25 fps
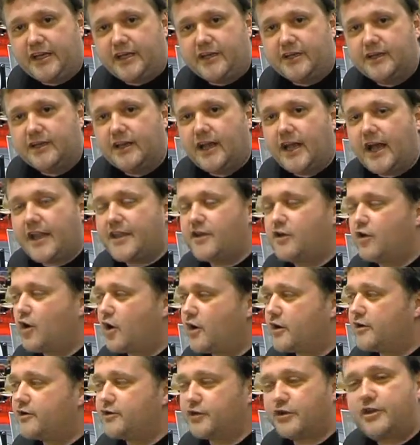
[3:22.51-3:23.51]
And in
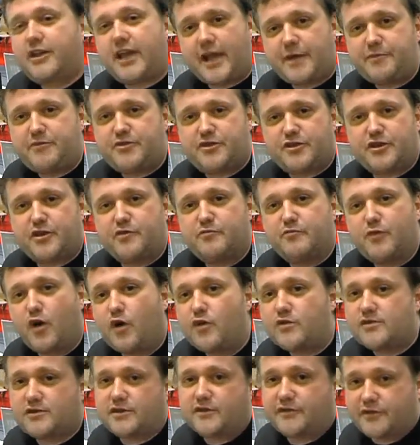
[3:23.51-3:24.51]
order to capture
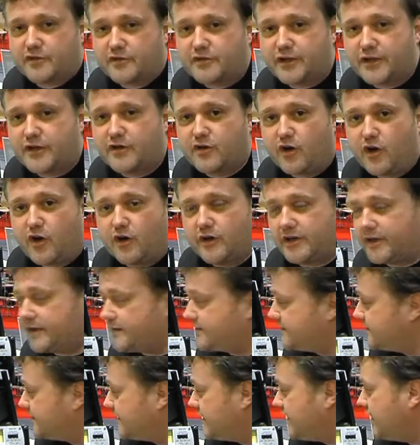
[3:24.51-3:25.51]
most of the
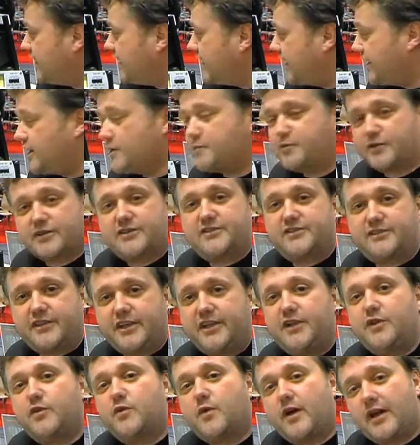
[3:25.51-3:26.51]
recordings in a
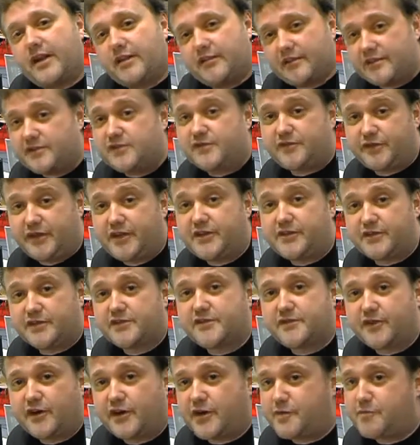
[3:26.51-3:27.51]
pristine way, this feature
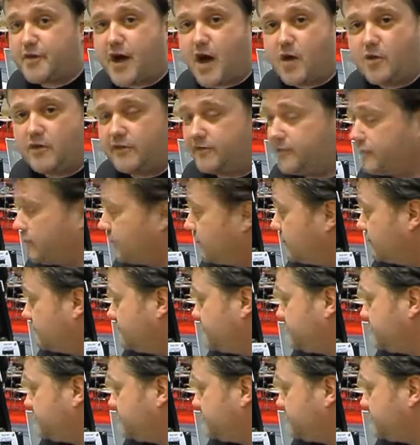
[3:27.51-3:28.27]
is very powerful.